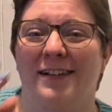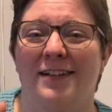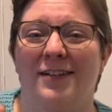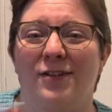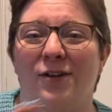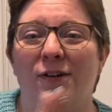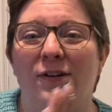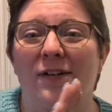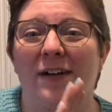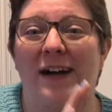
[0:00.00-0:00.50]

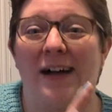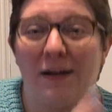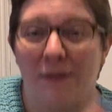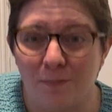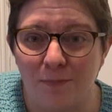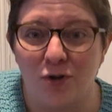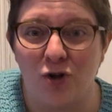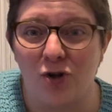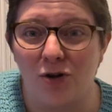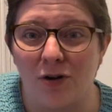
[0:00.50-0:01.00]
So
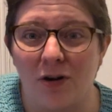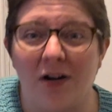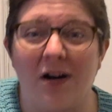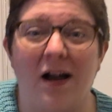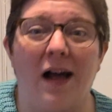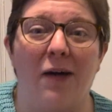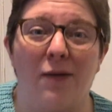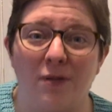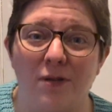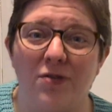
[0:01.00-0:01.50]
I'm sure
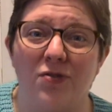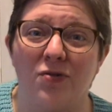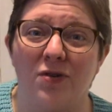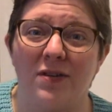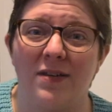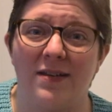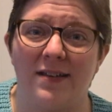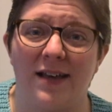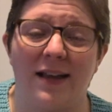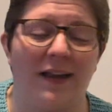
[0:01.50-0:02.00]
I will enjoy
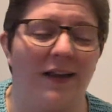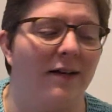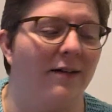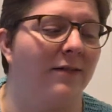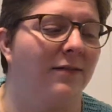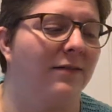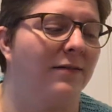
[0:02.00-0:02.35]
the second.